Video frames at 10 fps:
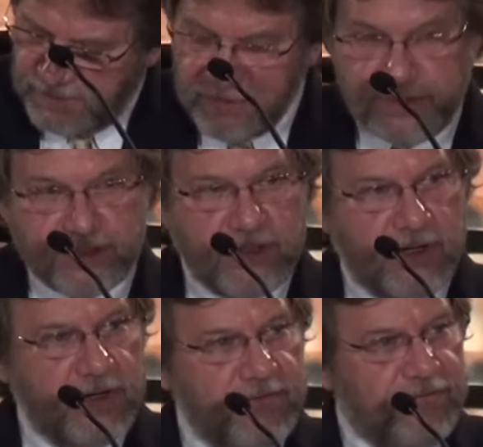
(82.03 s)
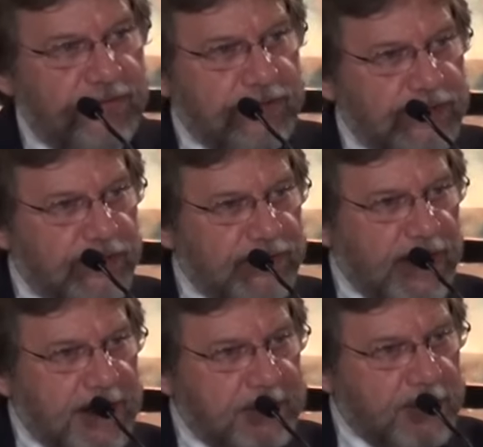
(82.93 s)
to serve your
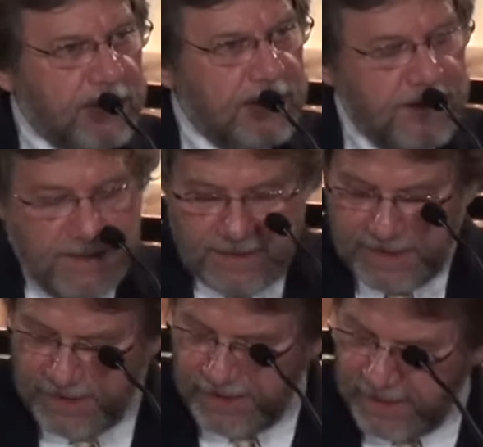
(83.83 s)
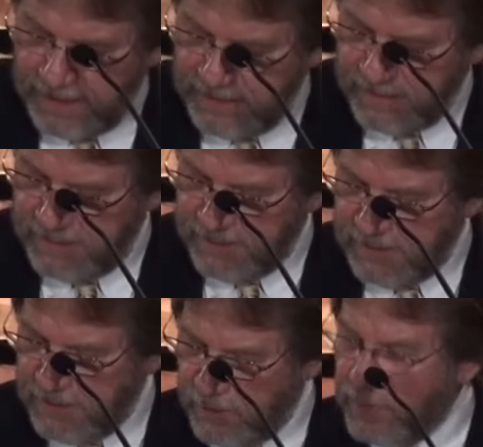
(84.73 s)
neighbor in need
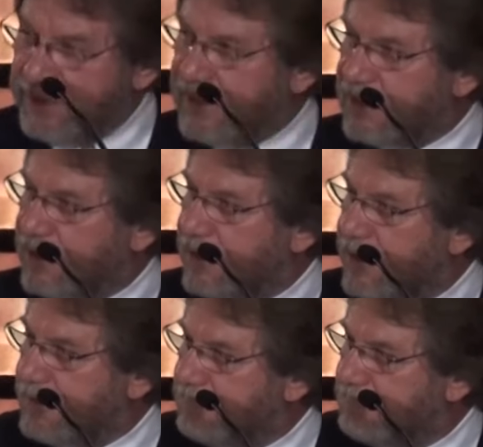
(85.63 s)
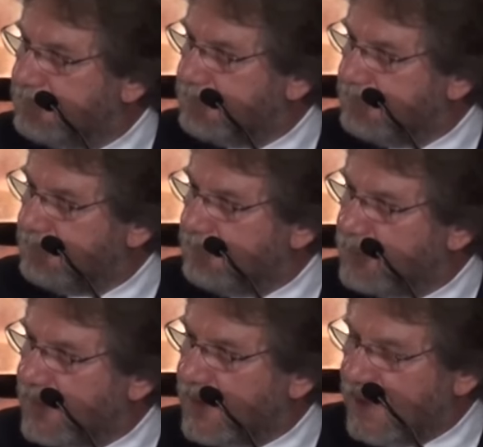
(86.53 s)
with dignity
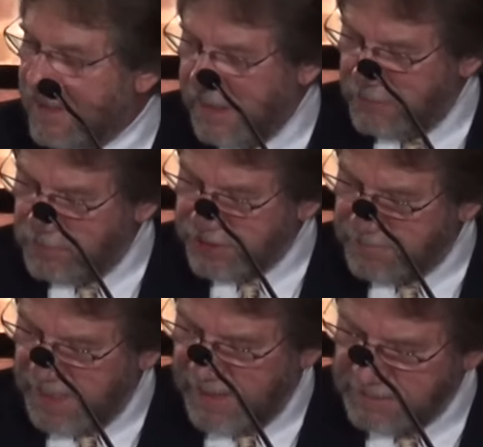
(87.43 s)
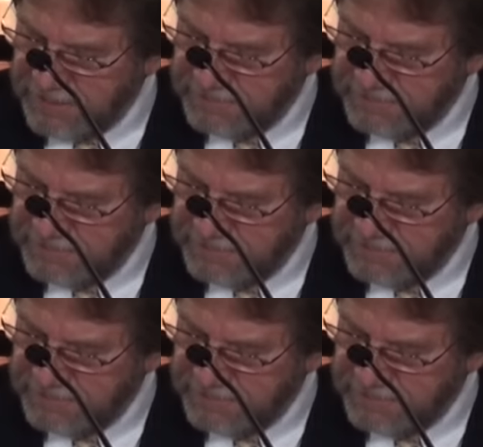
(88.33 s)
and respect,